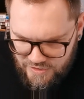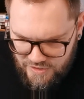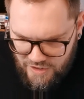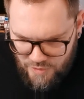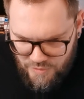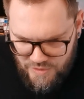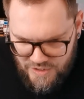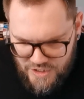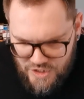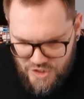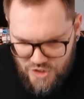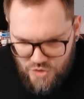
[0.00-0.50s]

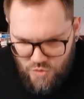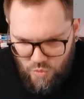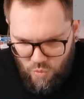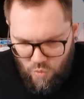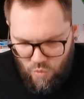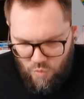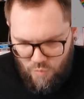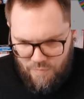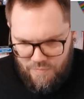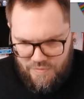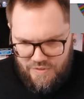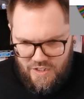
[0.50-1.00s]
Tony
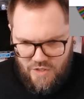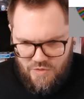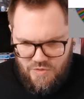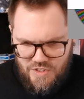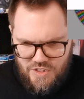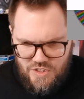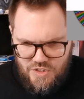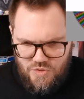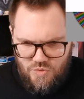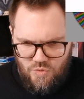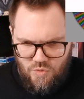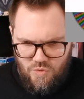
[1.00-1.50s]
Storm.
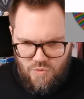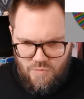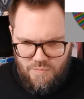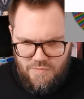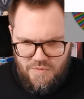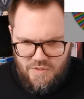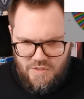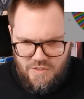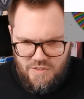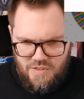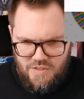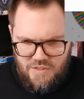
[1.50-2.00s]
Tony
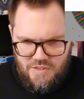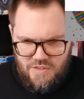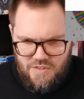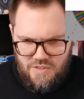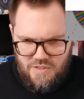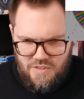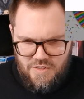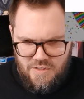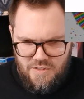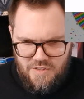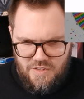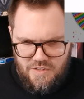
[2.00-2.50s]
Storm.
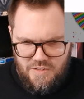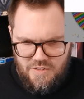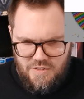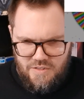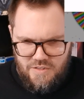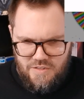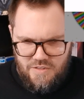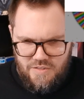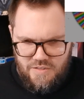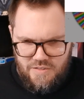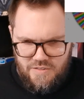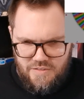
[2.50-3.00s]

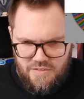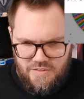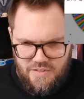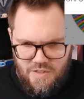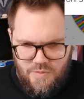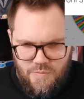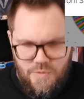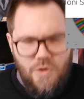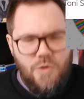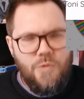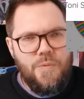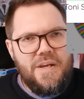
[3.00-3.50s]

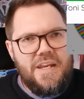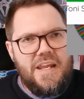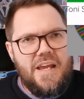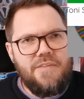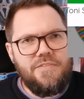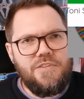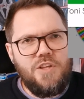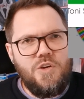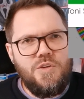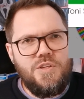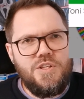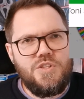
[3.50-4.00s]
Didn't we already
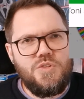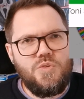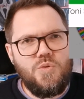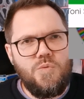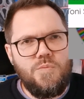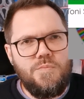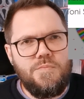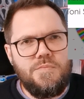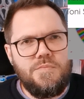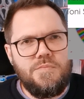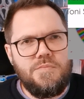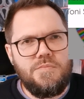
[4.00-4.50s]
have Tony
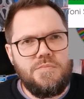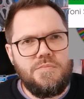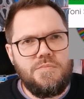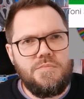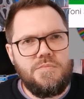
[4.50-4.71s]
Storm?